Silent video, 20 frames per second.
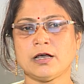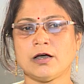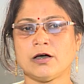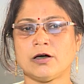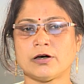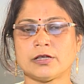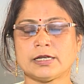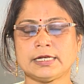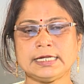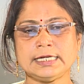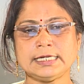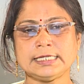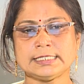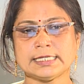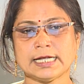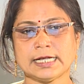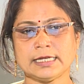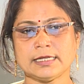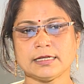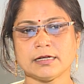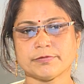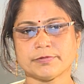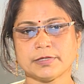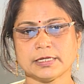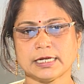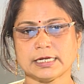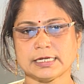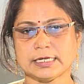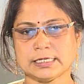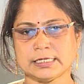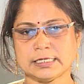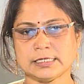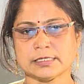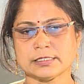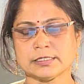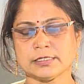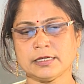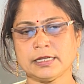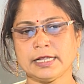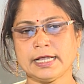or redesigning of the data
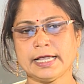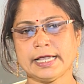structure